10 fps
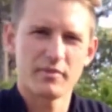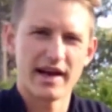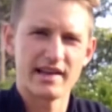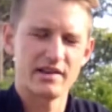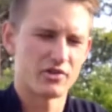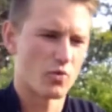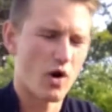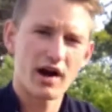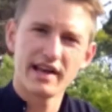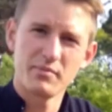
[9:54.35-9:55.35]
by either
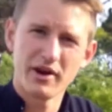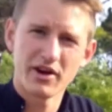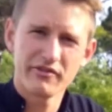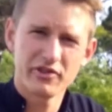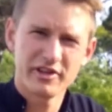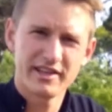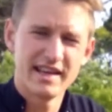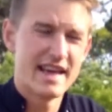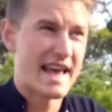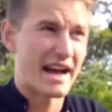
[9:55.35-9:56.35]
walking barefoot,
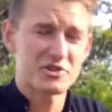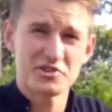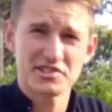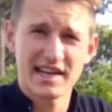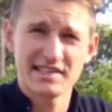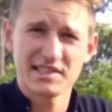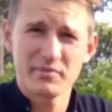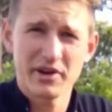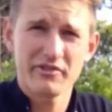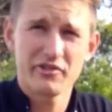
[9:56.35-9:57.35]
exercising
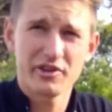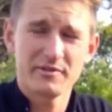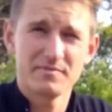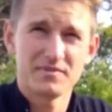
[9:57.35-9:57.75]
barefoot.